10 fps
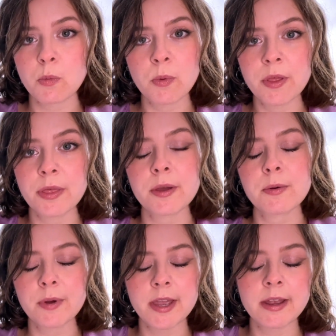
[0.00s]
with
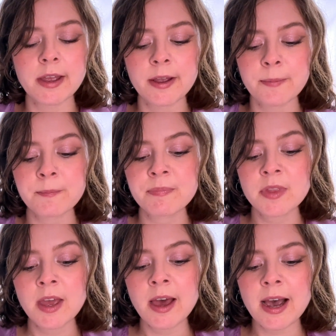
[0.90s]
creating.
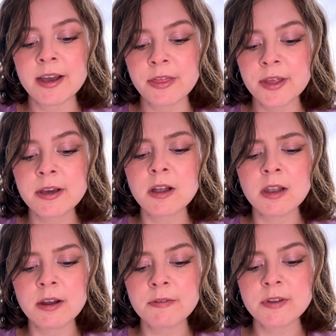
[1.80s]
I think a
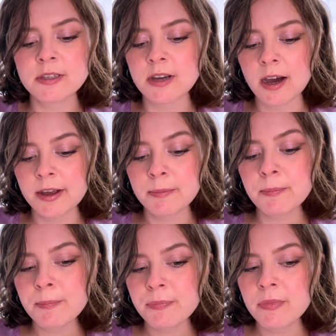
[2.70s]
lot of the time,
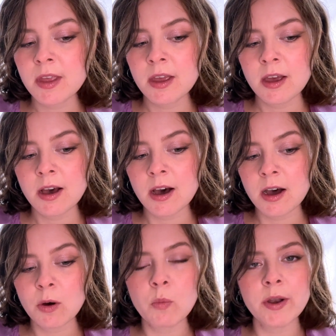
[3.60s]

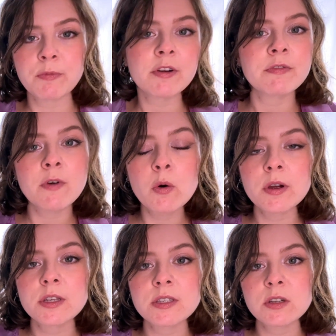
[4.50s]
when we're
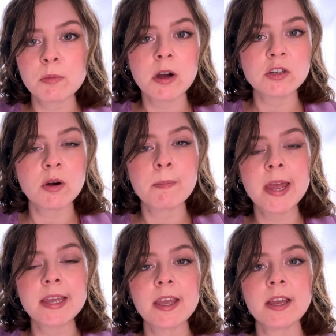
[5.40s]
focused too much on
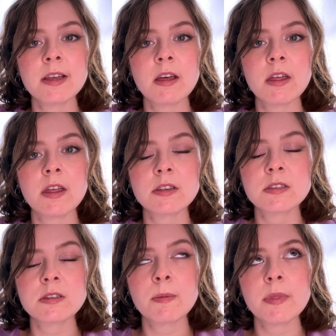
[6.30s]
making
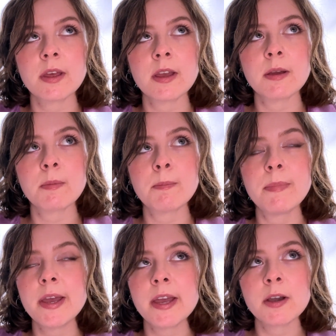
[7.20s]
something
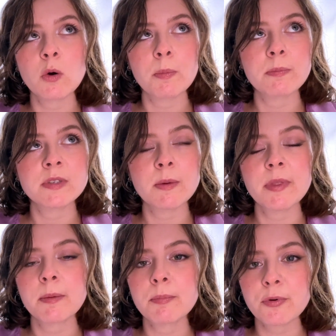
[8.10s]
big or
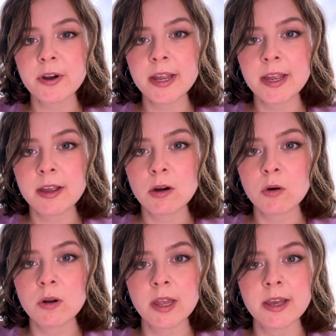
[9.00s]
something pretty,
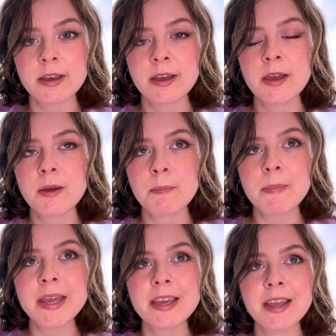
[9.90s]
or like
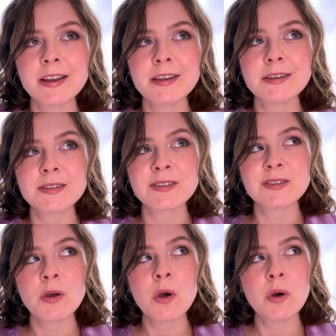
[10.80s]
making this
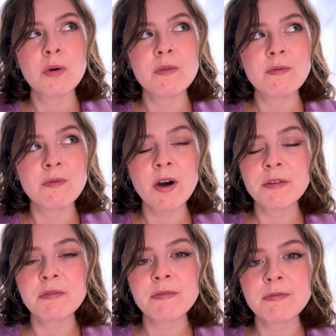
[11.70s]

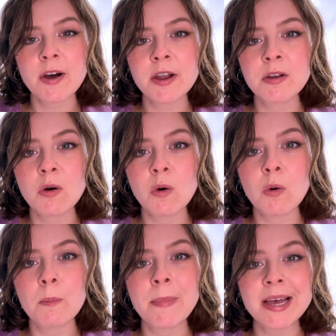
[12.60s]
one final
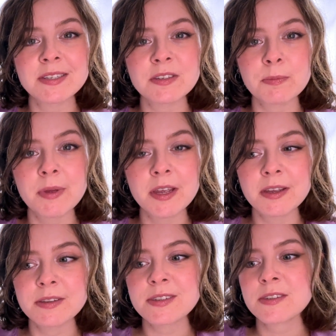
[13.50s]

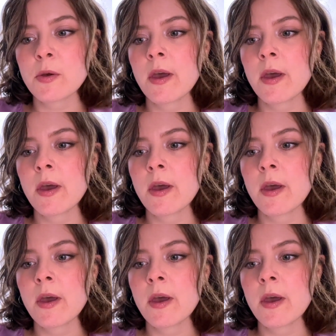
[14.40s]
masterpiece.